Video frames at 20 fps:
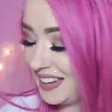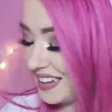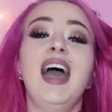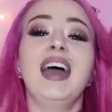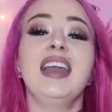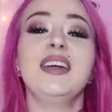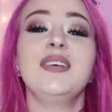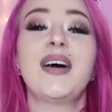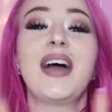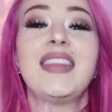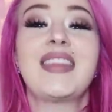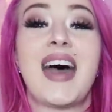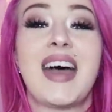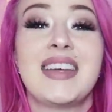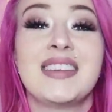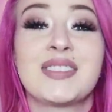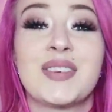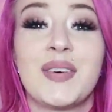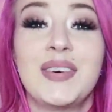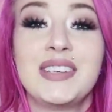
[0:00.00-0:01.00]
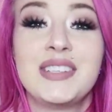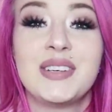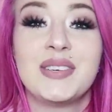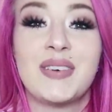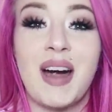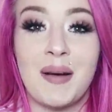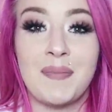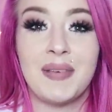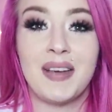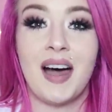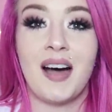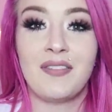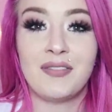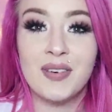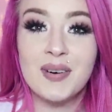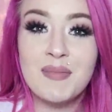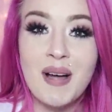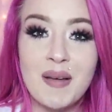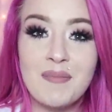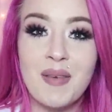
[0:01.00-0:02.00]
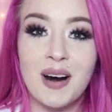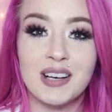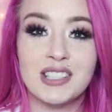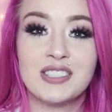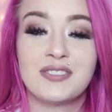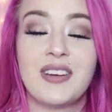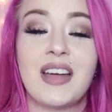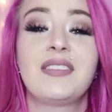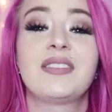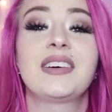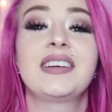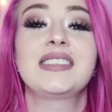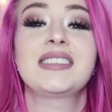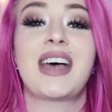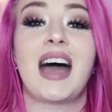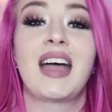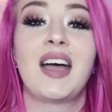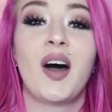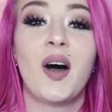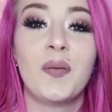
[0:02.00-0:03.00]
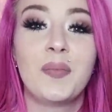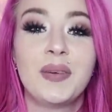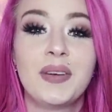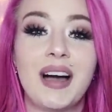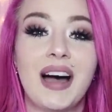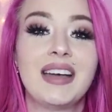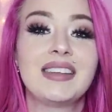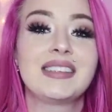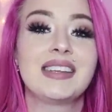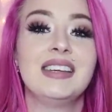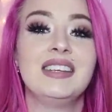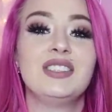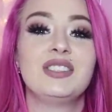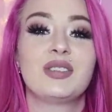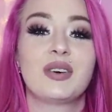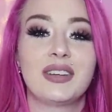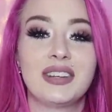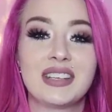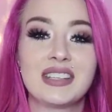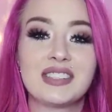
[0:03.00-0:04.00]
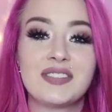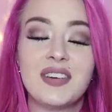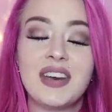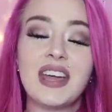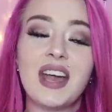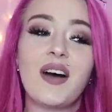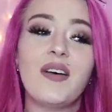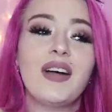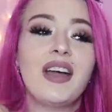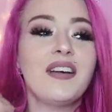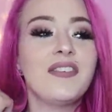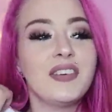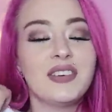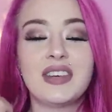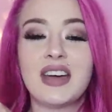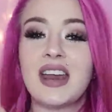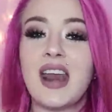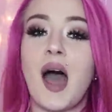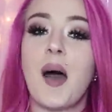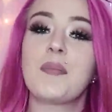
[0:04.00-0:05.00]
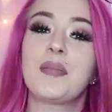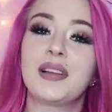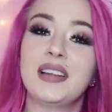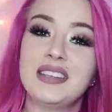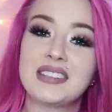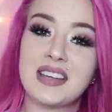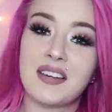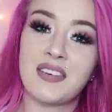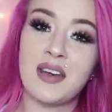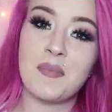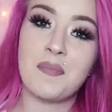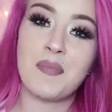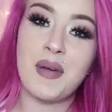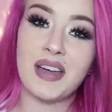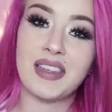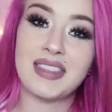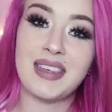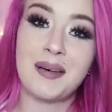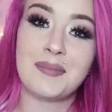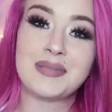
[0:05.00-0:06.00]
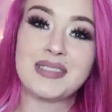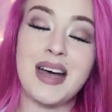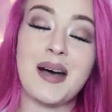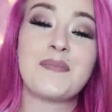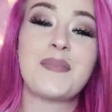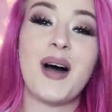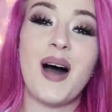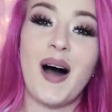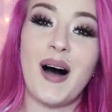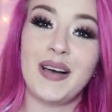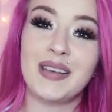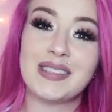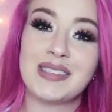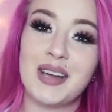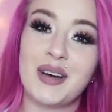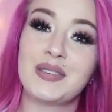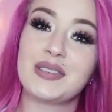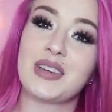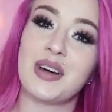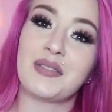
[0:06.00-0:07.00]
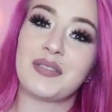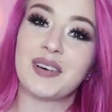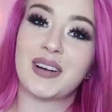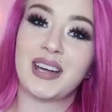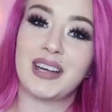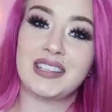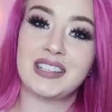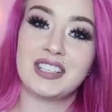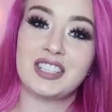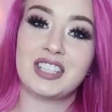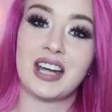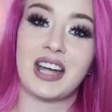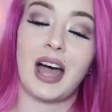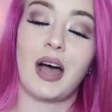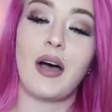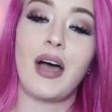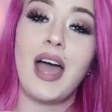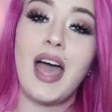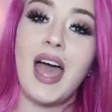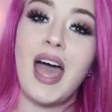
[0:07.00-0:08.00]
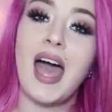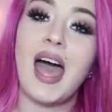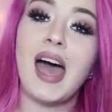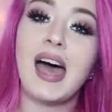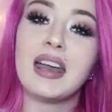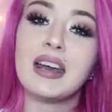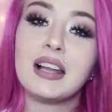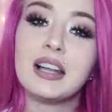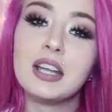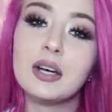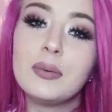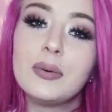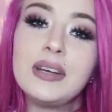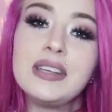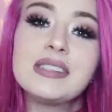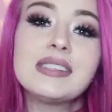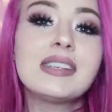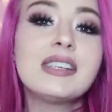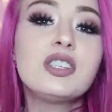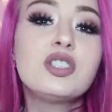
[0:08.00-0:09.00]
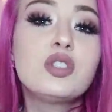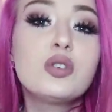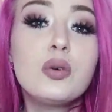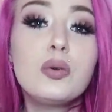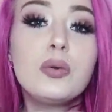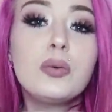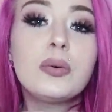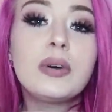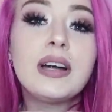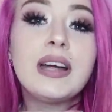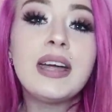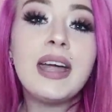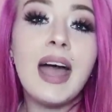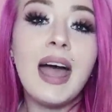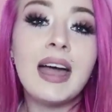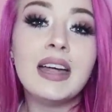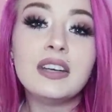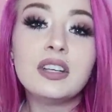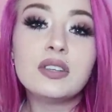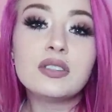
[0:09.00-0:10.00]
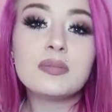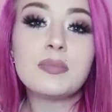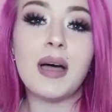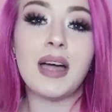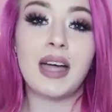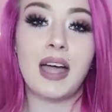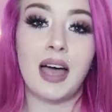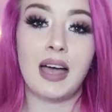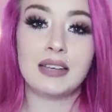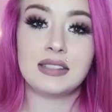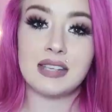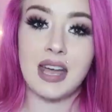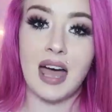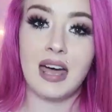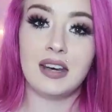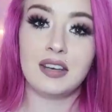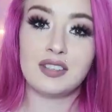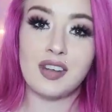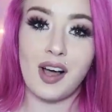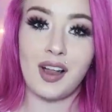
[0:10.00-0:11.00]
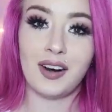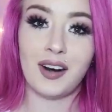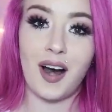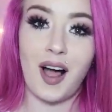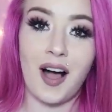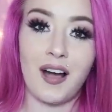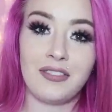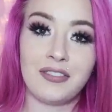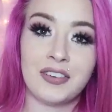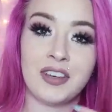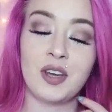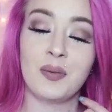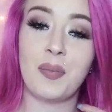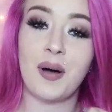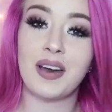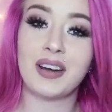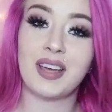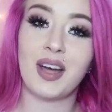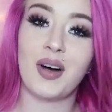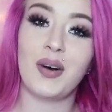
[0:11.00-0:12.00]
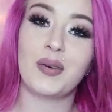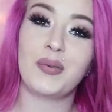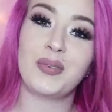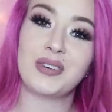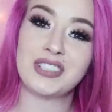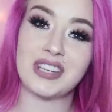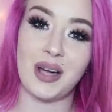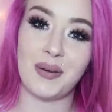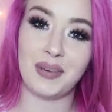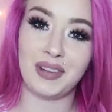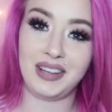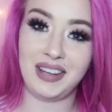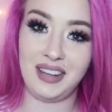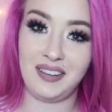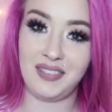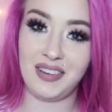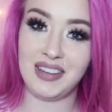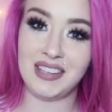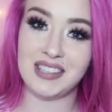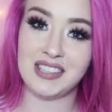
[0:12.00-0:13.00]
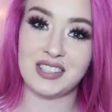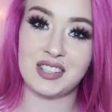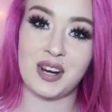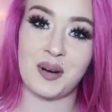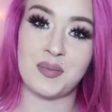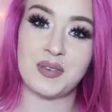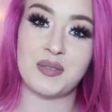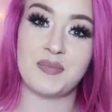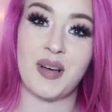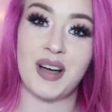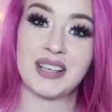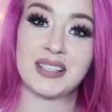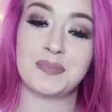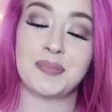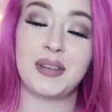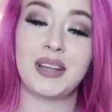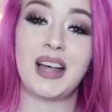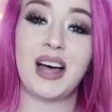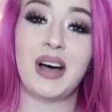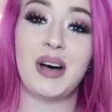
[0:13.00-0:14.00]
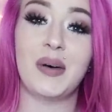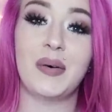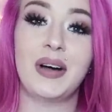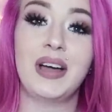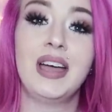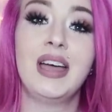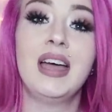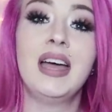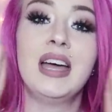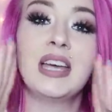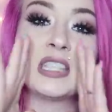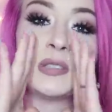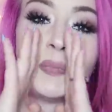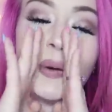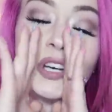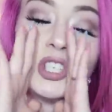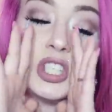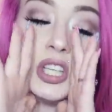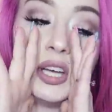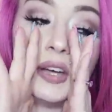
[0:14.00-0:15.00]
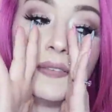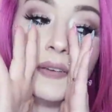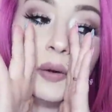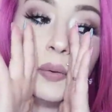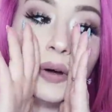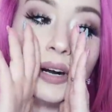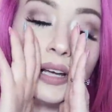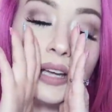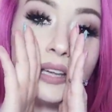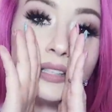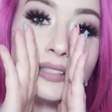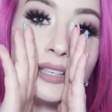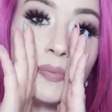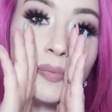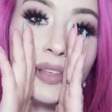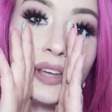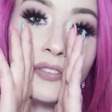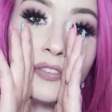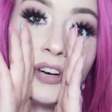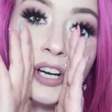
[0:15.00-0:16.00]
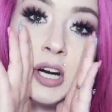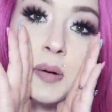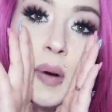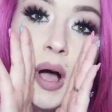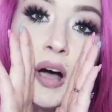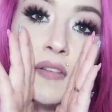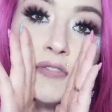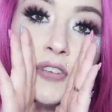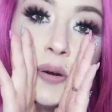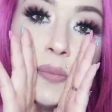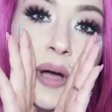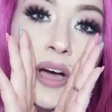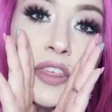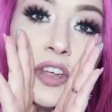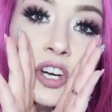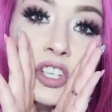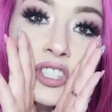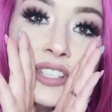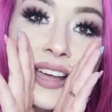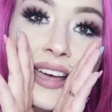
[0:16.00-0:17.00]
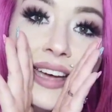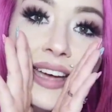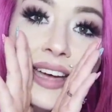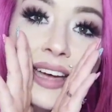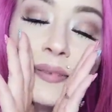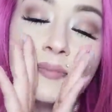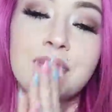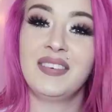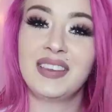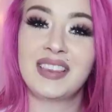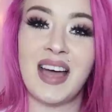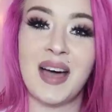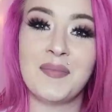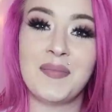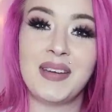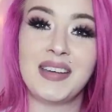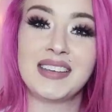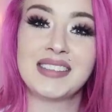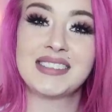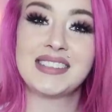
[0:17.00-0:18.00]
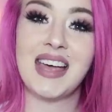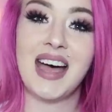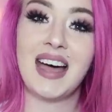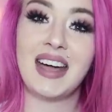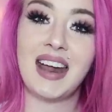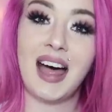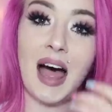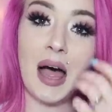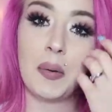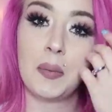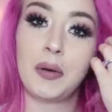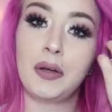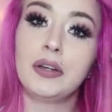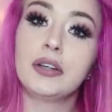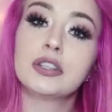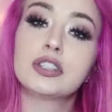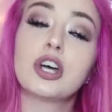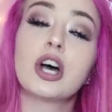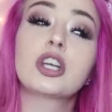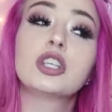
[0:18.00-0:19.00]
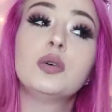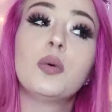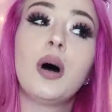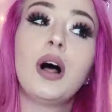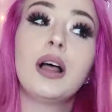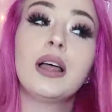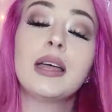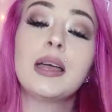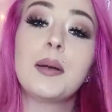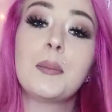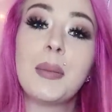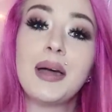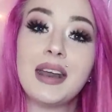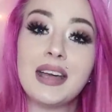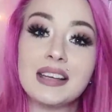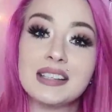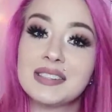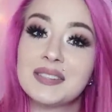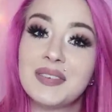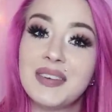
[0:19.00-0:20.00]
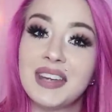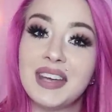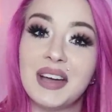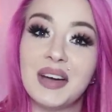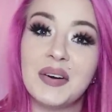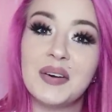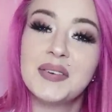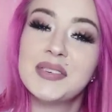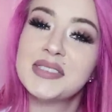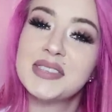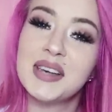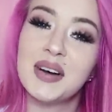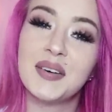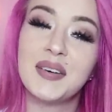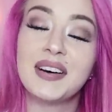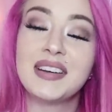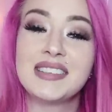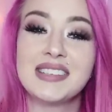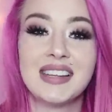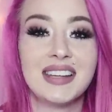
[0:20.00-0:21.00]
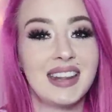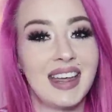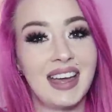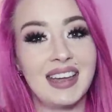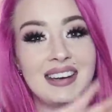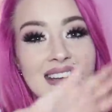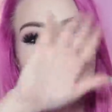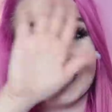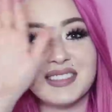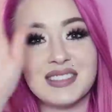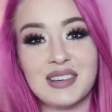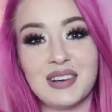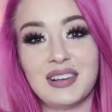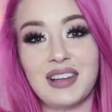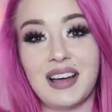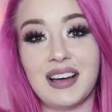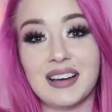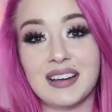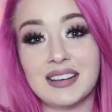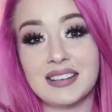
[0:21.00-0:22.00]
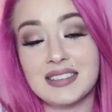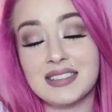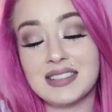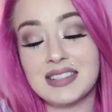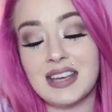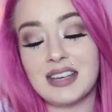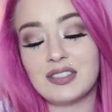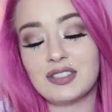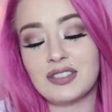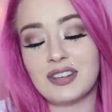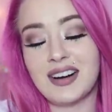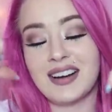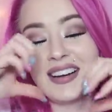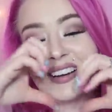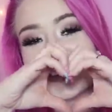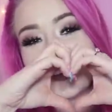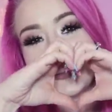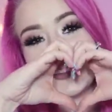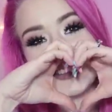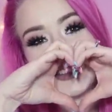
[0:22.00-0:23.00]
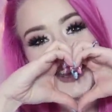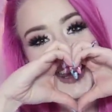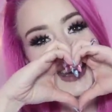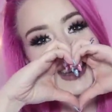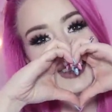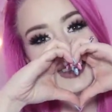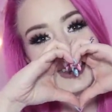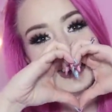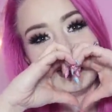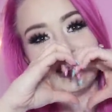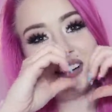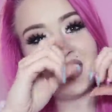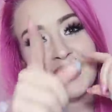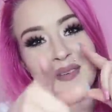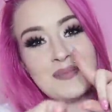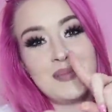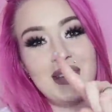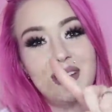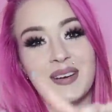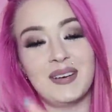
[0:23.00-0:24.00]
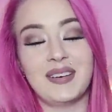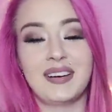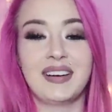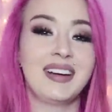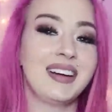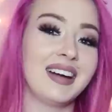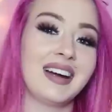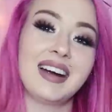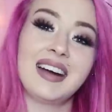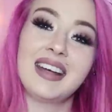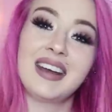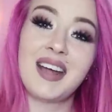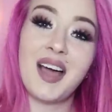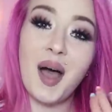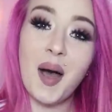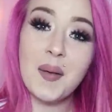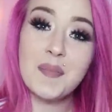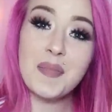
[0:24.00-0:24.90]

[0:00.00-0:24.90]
Anyway, that is going to wrap it up for my March favorites. I hope you guys enjoyed this video. If you did, please give it a big thumbs up. Also, don't forget to check out Ana Luisa Jewelry and use my $10 off coupon code, which I will leave in the description box below, especially if you want to get something for your mom for Mother's Day. With that being said, I will talk to you all in my next video. So until then, so long, stay strong, stay true, and be you. All right,